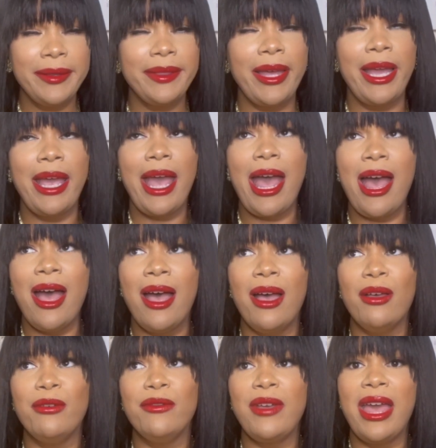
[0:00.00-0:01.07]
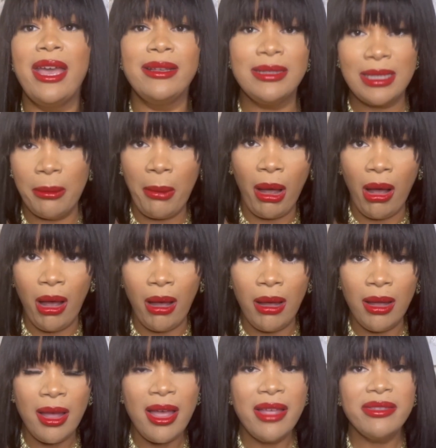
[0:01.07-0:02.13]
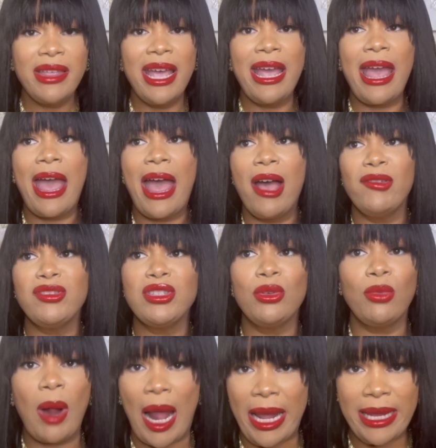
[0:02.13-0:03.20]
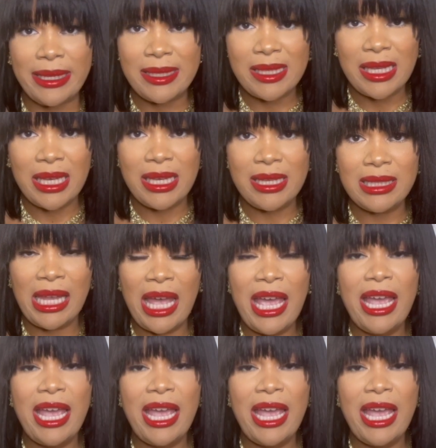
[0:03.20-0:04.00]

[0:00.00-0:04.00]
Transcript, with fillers: they have eczema, they have psoriasis.